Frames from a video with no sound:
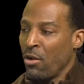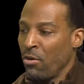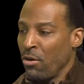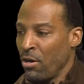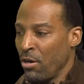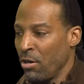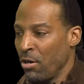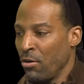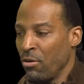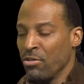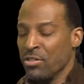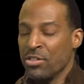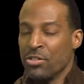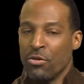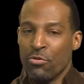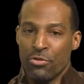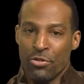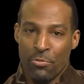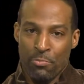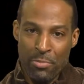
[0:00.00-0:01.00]
her on
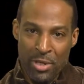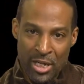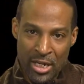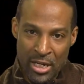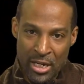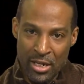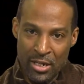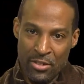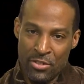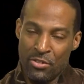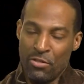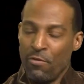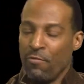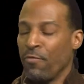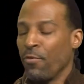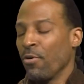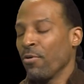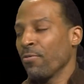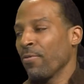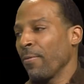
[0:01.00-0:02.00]
social media and so
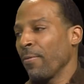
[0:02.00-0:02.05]
forth.